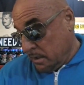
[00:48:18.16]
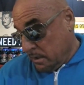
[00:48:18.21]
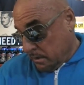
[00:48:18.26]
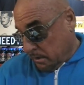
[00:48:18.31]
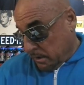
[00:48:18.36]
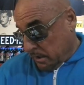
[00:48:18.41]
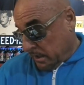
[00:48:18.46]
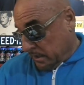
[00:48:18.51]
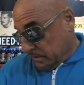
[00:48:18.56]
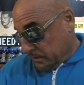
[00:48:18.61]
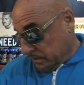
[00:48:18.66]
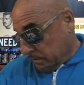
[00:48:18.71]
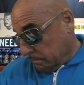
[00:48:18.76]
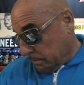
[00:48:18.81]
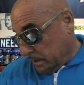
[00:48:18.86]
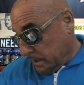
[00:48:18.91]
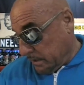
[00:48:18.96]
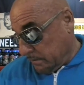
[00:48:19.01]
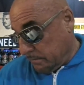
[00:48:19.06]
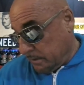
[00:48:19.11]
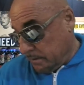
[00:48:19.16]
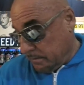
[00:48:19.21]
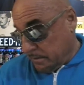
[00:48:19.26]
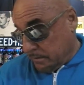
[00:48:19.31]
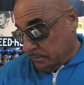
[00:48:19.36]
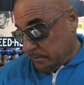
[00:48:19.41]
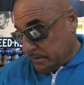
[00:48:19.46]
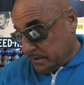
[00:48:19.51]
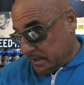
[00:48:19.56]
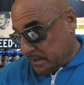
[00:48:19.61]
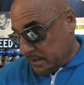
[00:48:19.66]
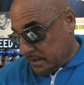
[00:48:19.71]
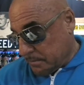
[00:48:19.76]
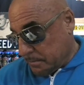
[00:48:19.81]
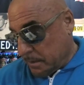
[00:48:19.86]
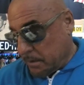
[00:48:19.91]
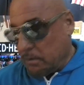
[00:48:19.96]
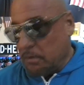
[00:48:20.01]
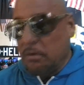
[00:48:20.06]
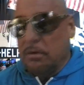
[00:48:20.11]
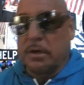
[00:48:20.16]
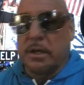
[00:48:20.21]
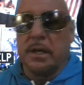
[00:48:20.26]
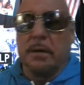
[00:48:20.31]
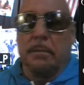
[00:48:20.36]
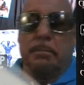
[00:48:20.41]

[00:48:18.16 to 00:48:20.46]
against somebody. And maybe it was at this man. Oh, look here,